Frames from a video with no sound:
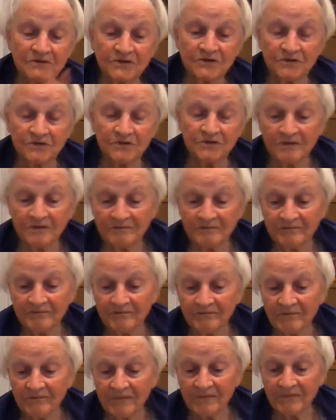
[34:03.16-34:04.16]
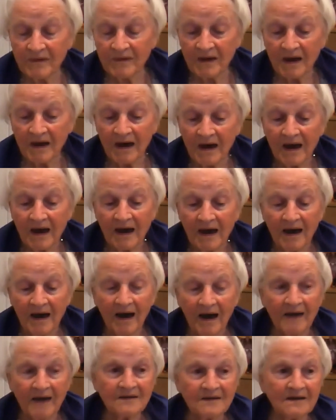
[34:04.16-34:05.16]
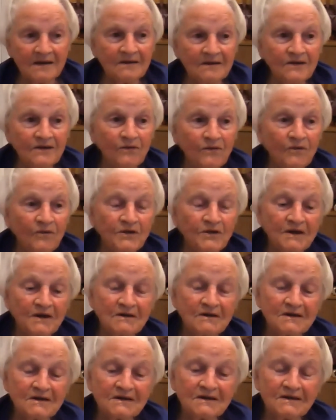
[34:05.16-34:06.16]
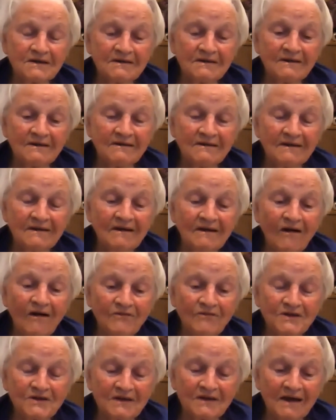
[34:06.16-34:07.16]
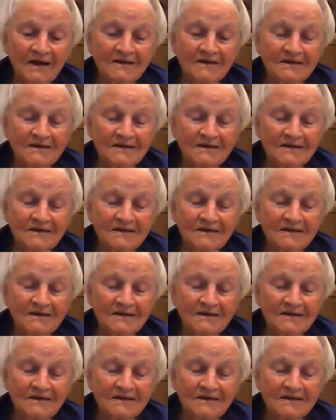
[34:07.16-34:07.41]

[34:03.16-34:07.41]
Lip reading: you know. And in the audience after that,